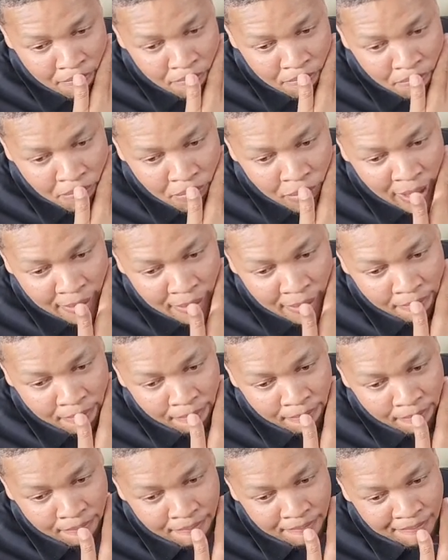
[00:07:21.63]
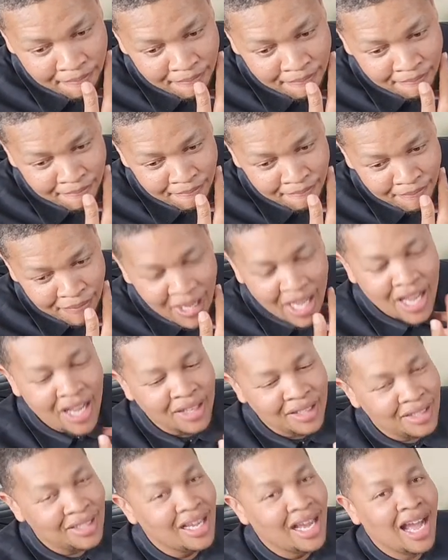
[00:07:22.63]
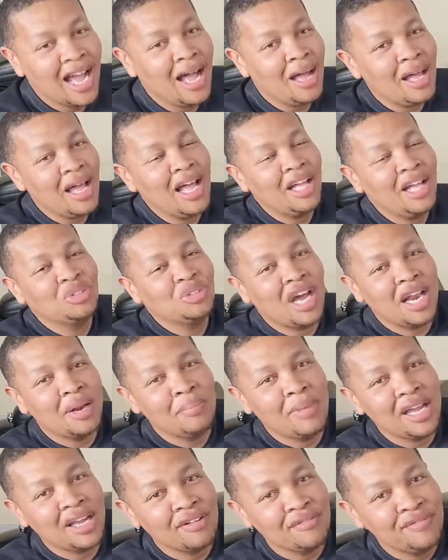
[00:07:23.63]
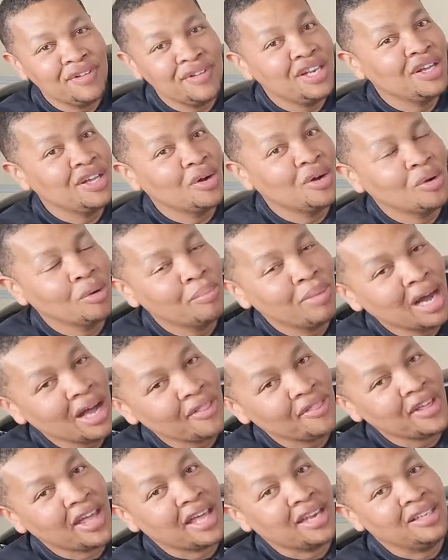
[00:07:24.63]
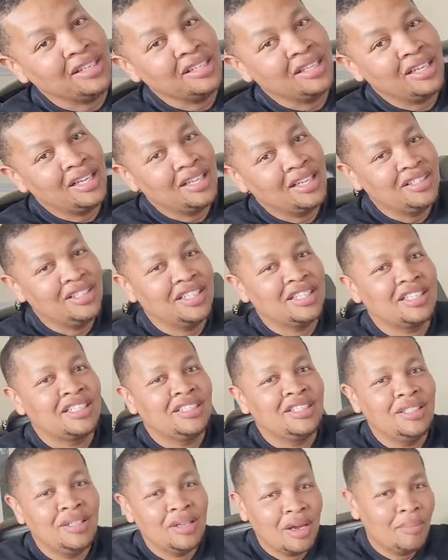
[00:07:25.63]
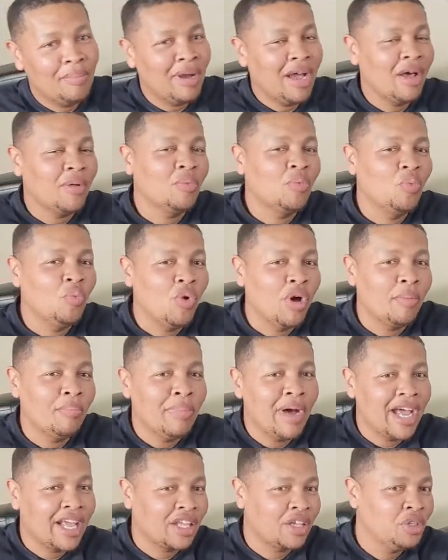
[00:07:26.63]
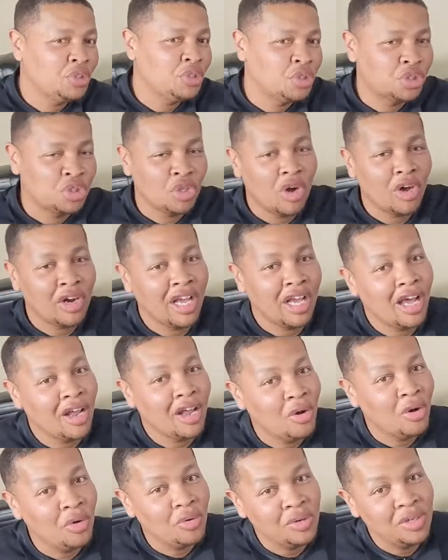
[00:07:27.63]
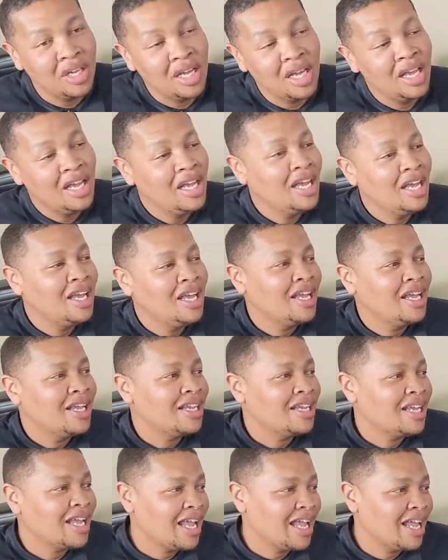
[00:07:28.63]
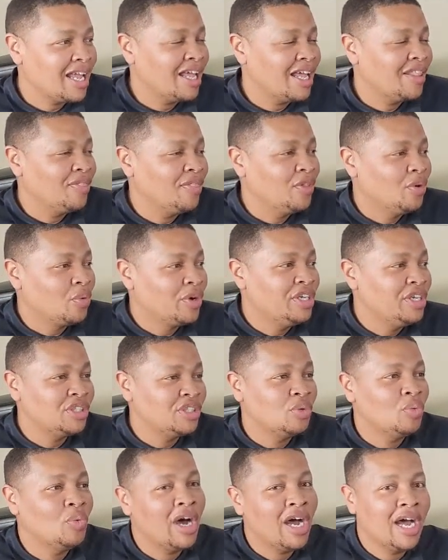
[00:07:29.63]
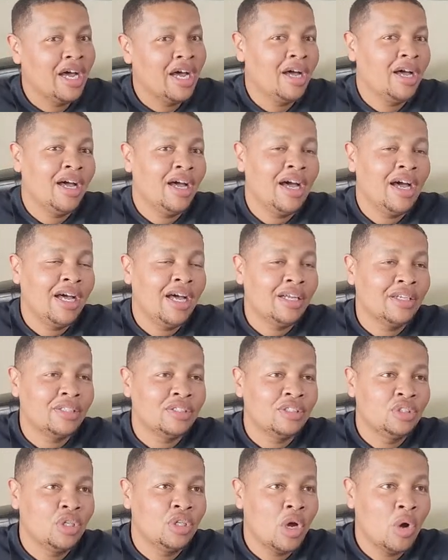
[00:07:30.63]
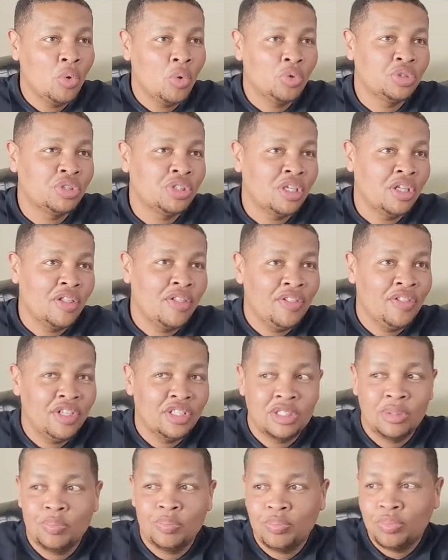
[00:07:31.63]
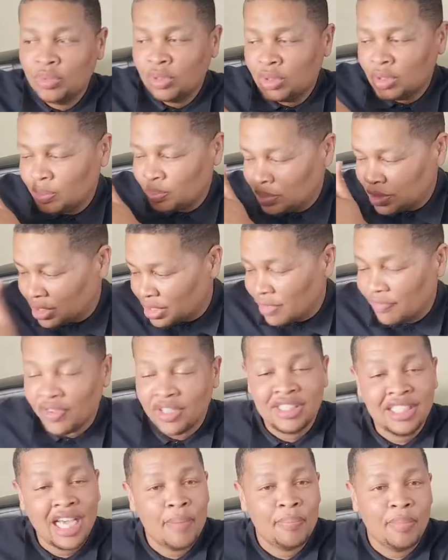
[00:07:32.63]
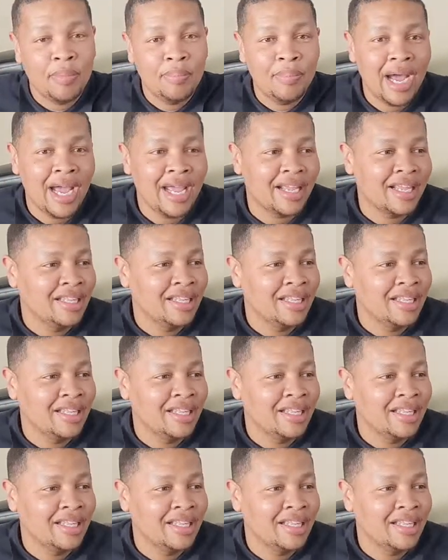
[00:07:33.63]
But yeah, I'll try to make a video about that, about what bike you should start out on and the reason why I chose this specific type of bike.